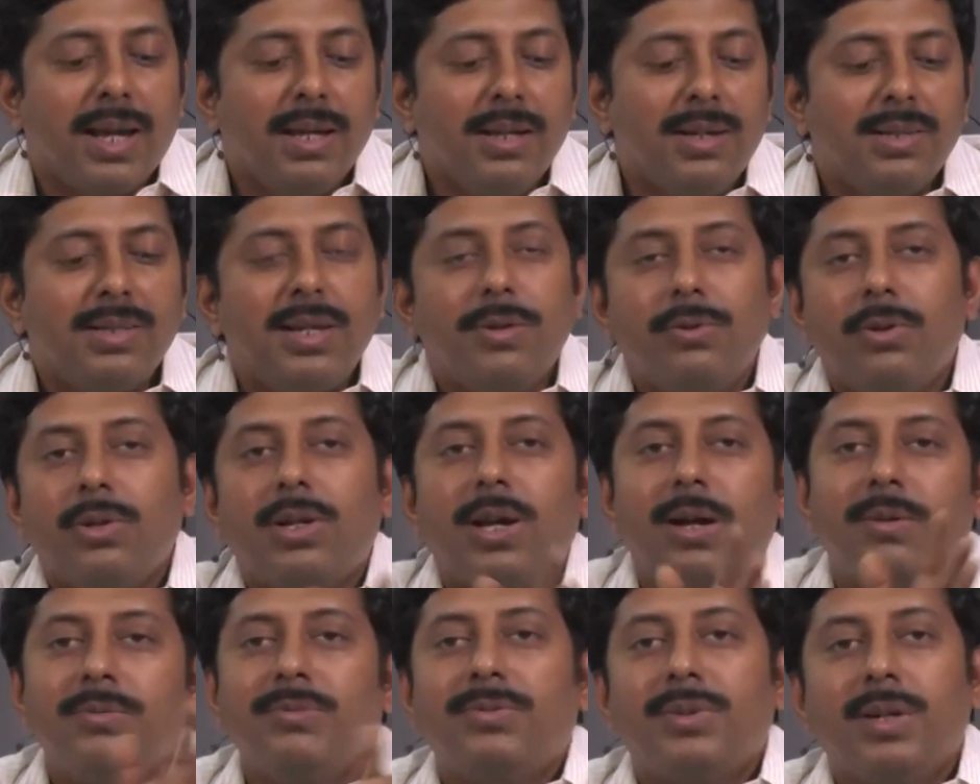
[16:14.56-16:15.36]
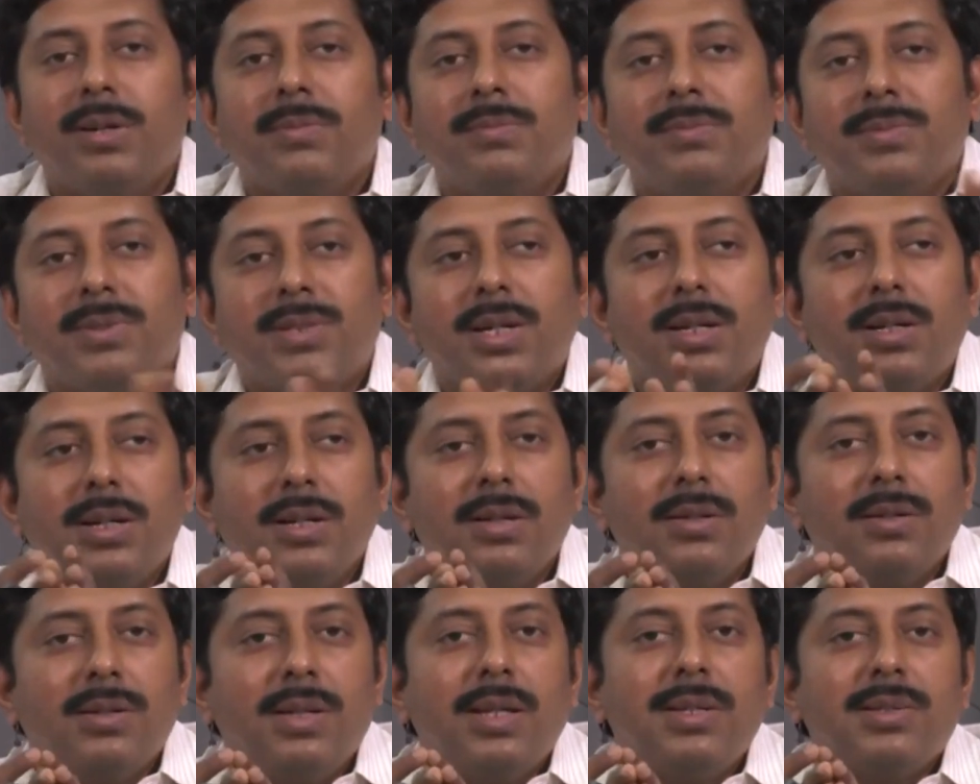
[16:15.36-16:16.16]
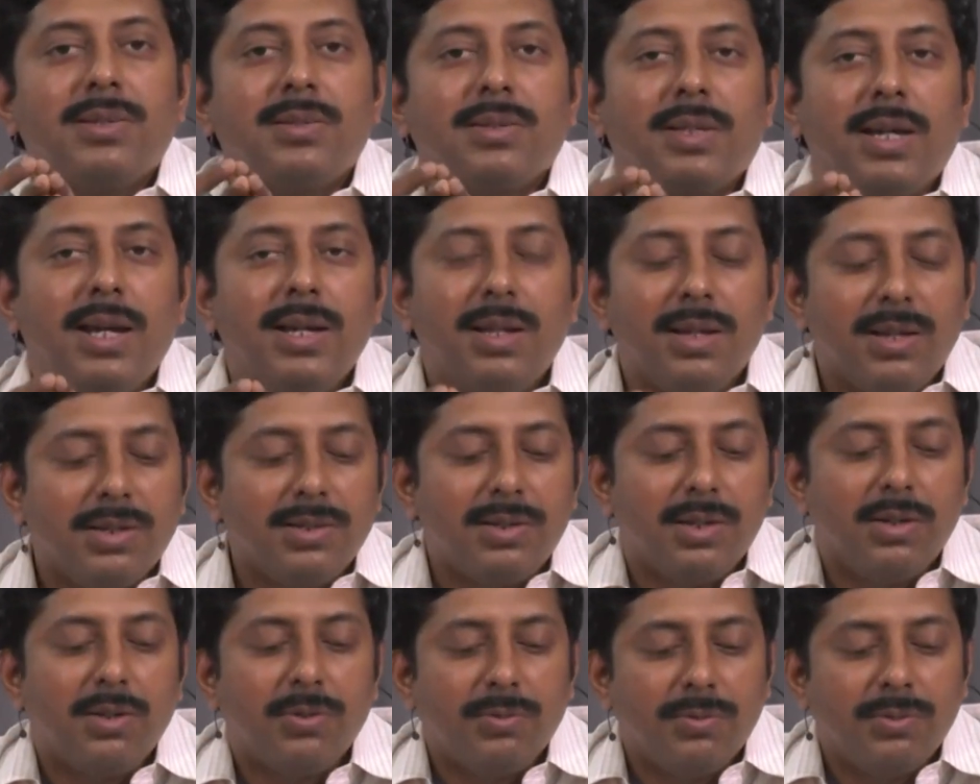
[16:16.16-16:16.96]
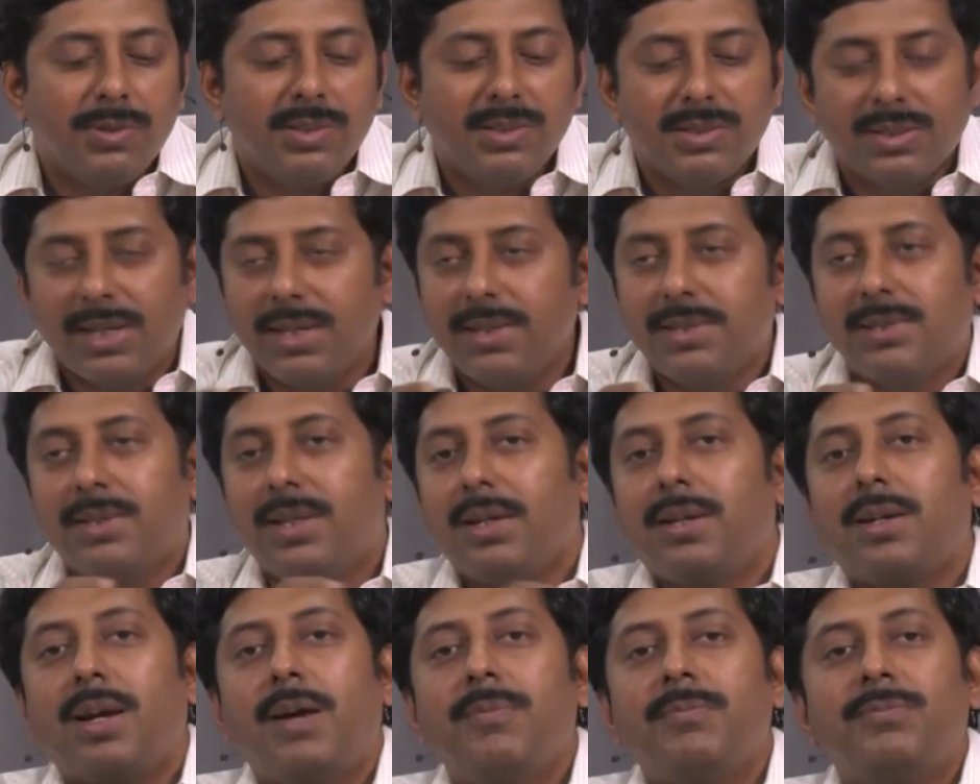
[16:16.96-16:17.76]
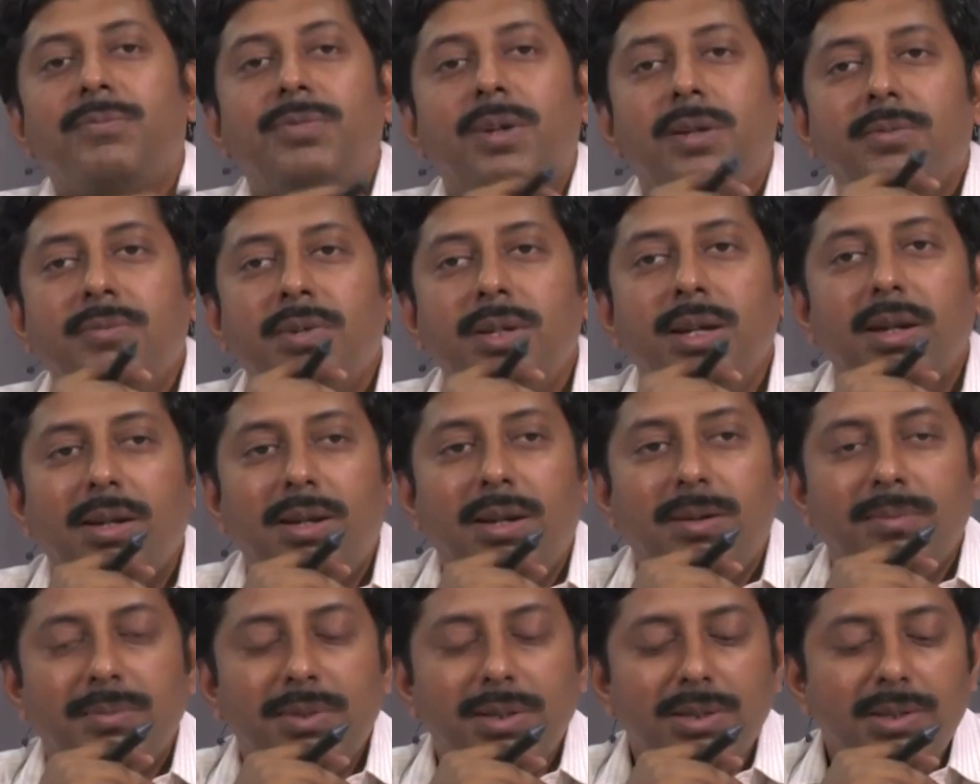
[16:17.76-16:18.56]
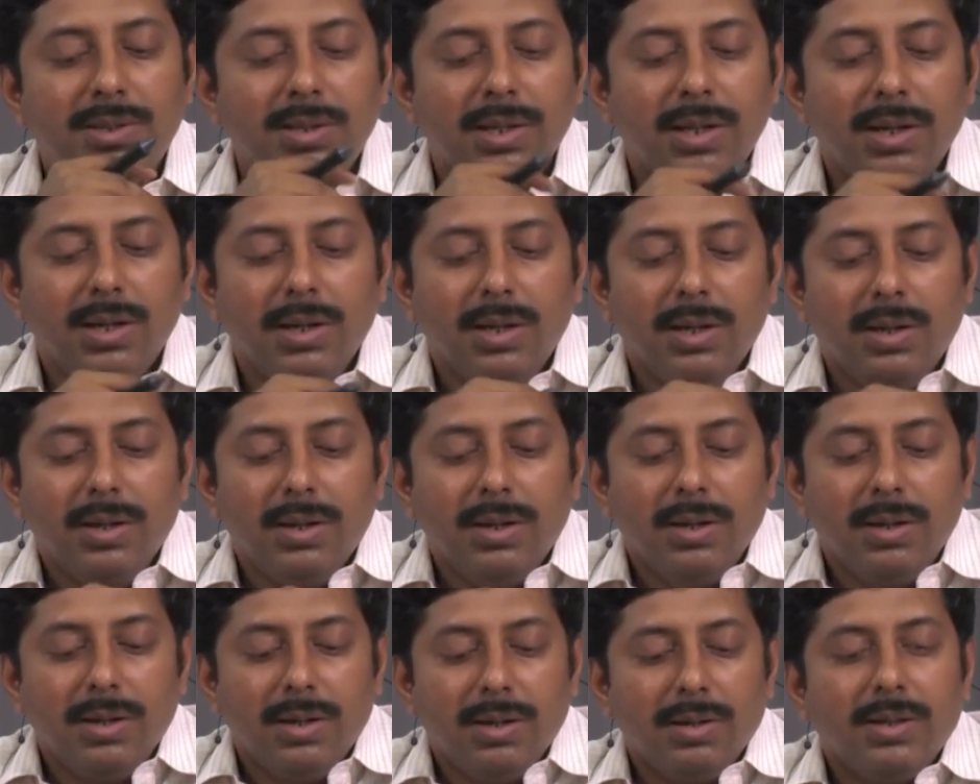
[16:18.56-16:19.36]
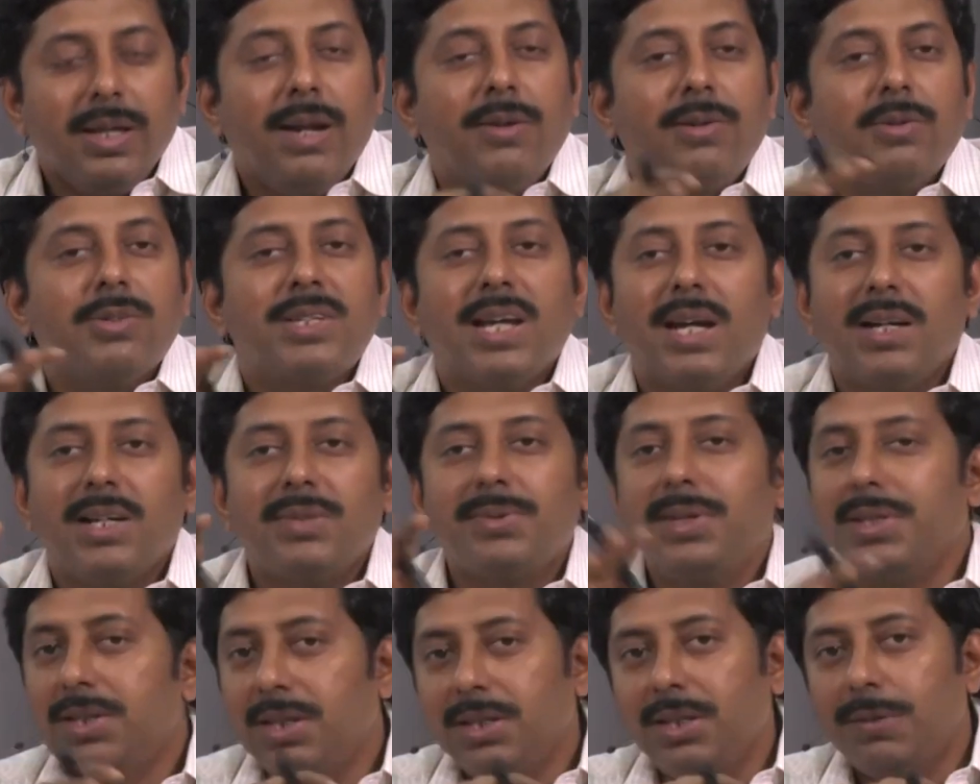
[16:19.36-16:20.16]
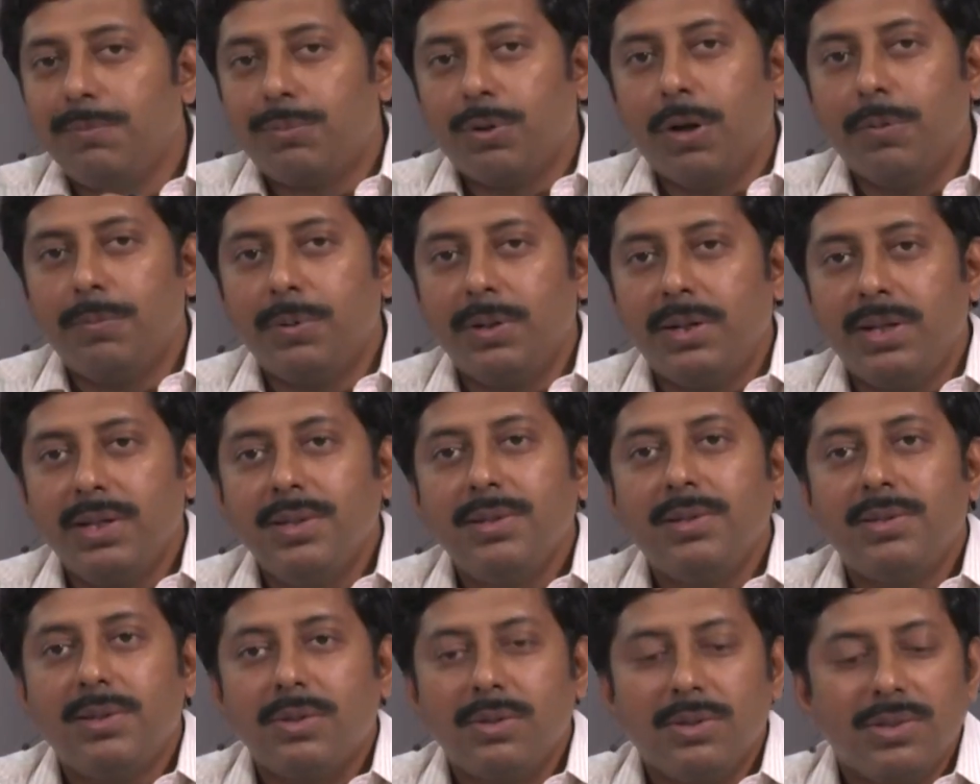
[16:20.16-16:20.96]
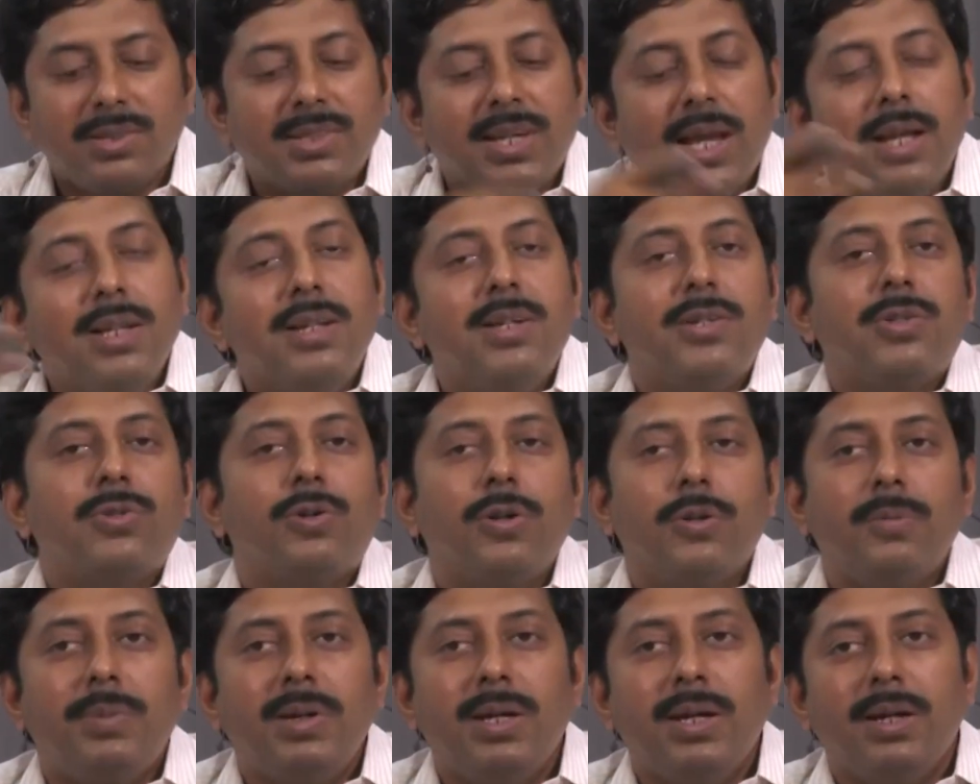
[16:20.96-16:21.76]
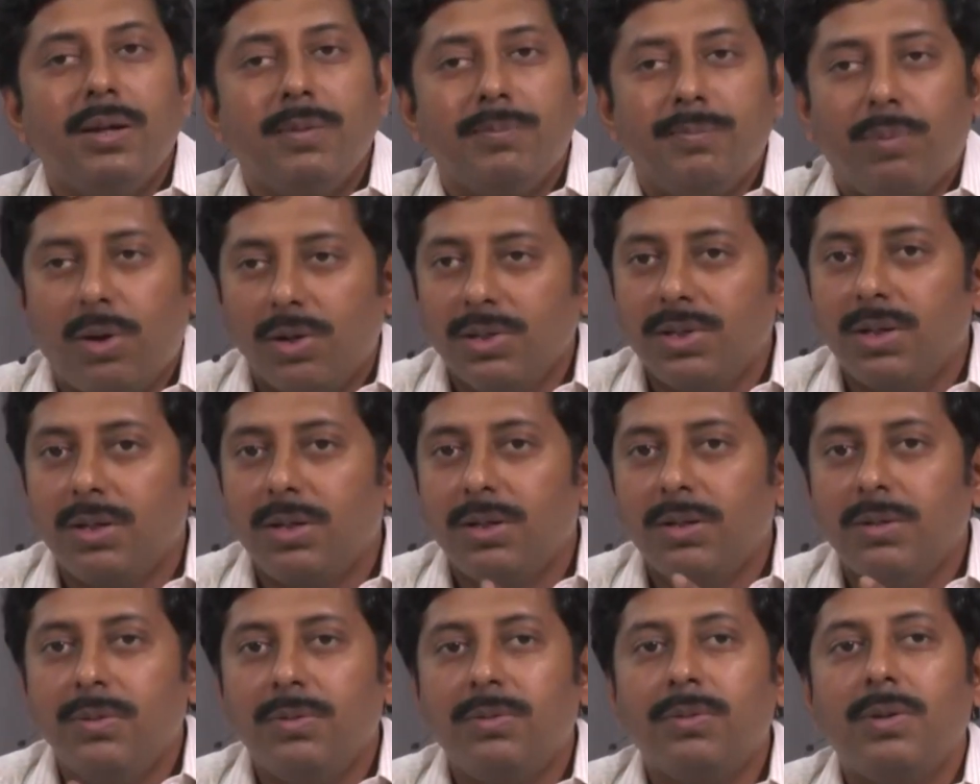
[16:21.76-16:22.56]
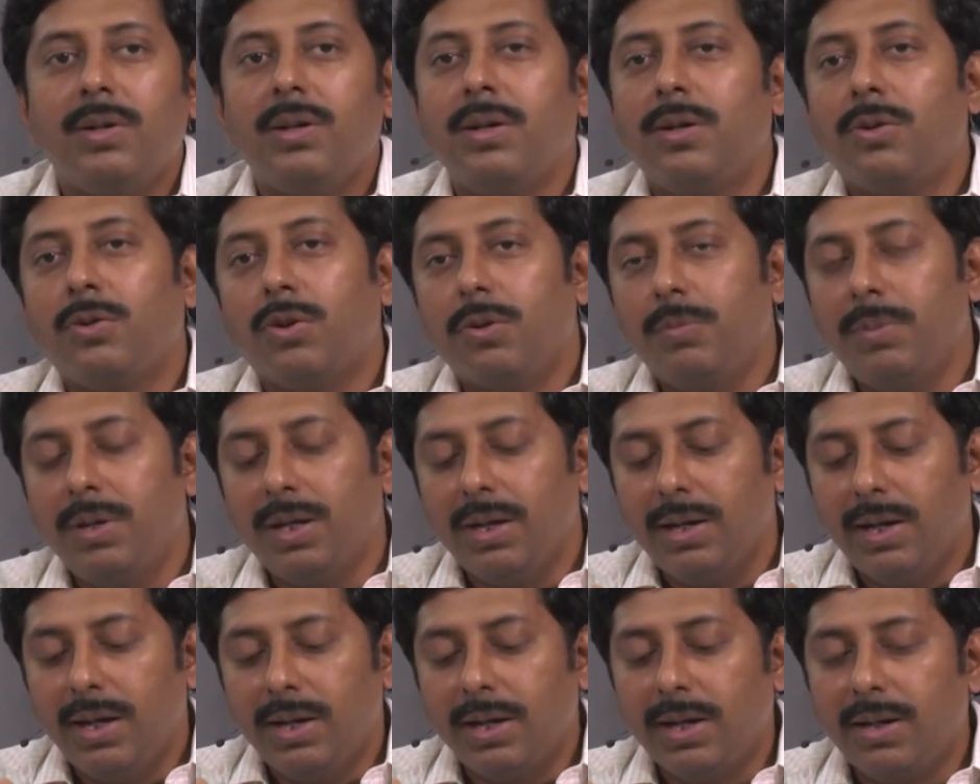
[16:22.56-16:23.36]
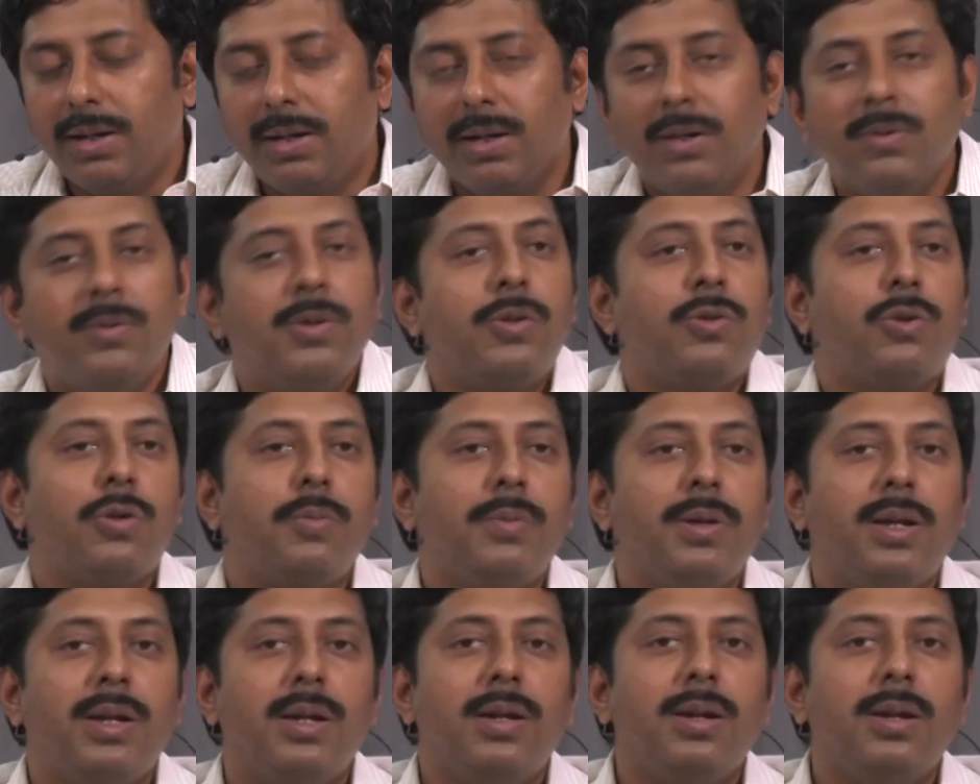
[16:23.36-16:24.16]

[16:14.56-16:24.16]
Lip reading: have to come from certain, scalars, in this case they come from real numbers. They have to satisfy certain properties. Scalars could be positive, it could be negative, it could be